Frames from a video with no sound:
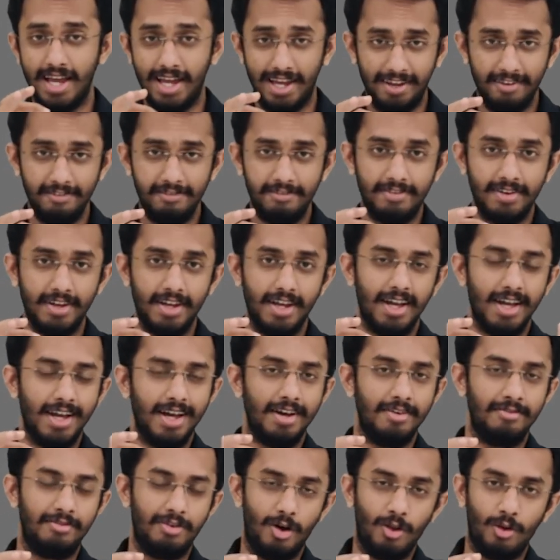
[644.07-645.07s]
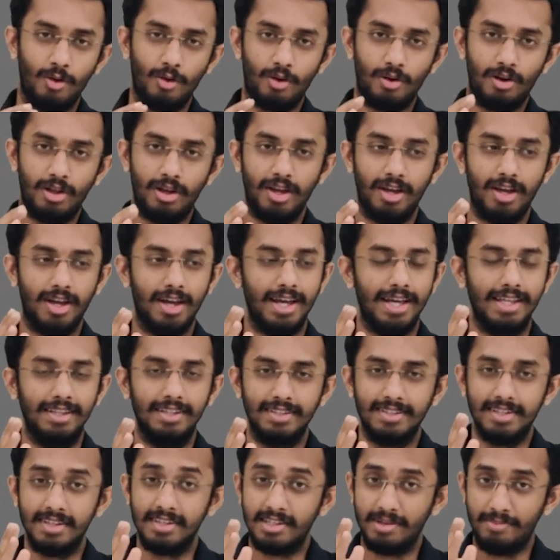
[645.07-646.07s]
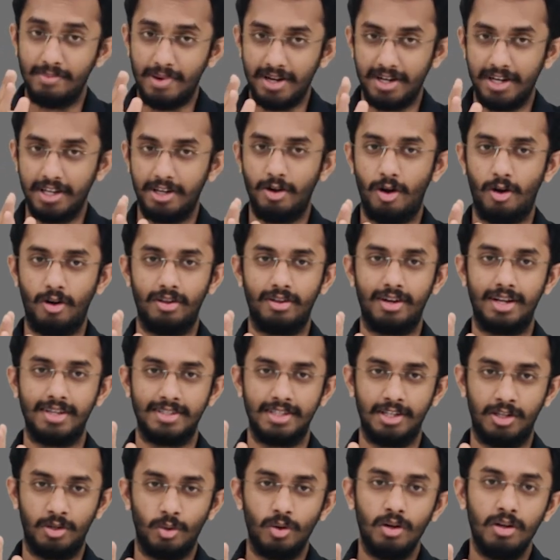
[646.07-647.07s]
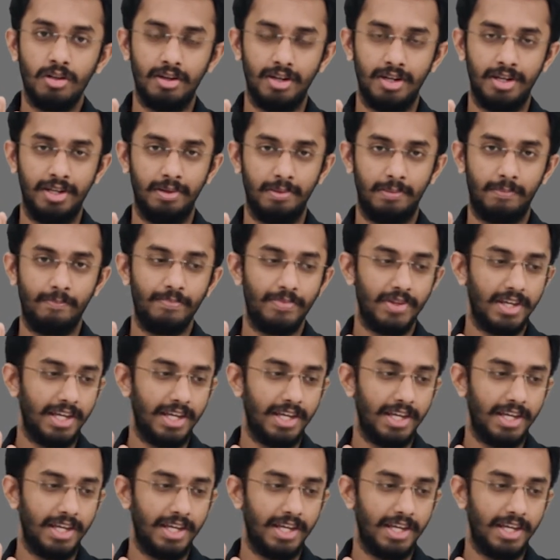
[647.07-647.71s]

if followed in the systematic order as I told earlier.